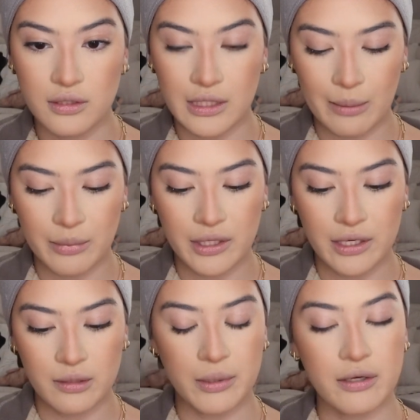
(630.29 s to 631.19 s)
That
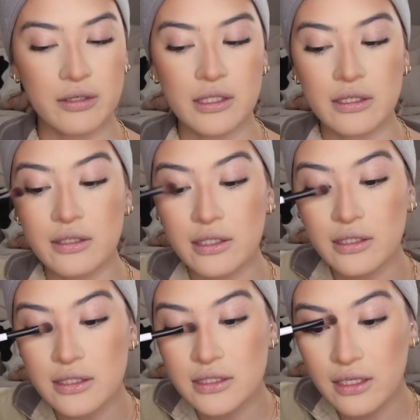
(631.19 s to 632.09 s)
banana powder literally
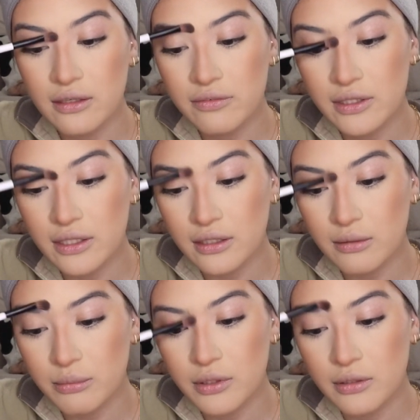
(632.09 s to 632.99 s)
cleans everything up.
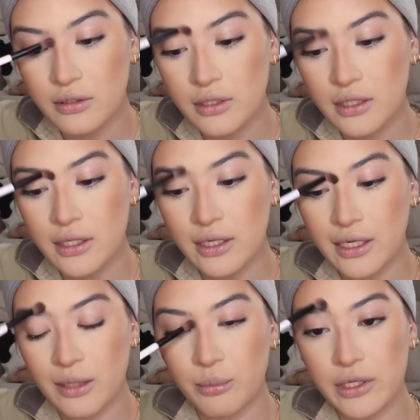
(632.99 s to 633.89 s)

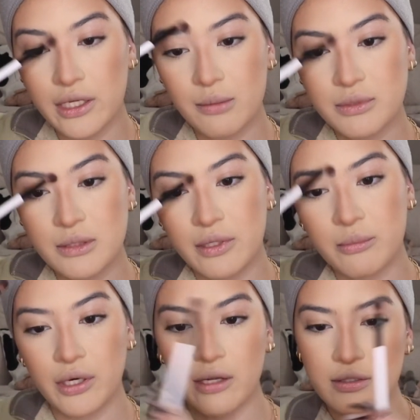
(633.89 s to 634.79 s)
And I bring it up to my
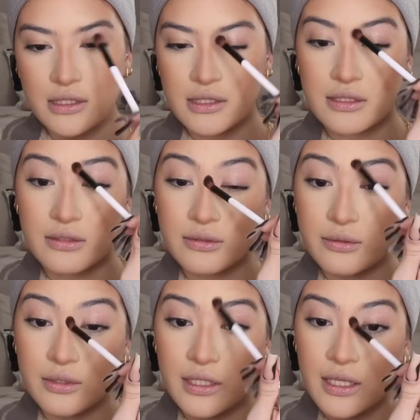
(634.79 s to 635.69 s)
brows just
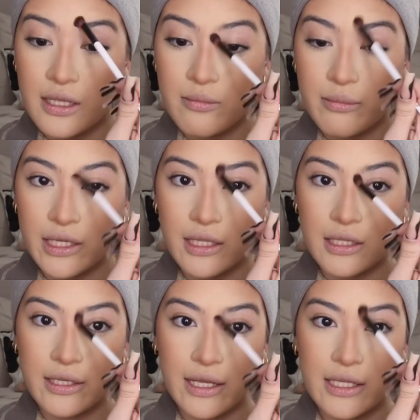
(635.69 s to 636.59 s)
to make it
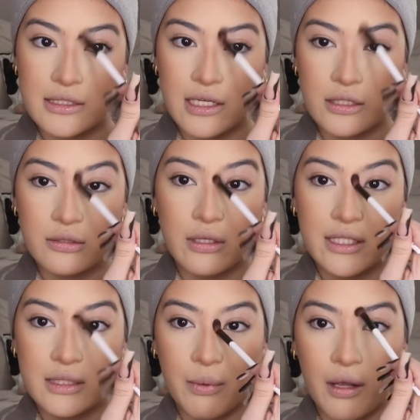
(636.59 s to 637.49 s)
look as natural
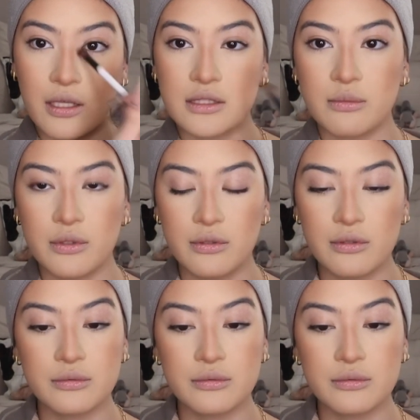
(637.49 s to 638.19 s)
as possible.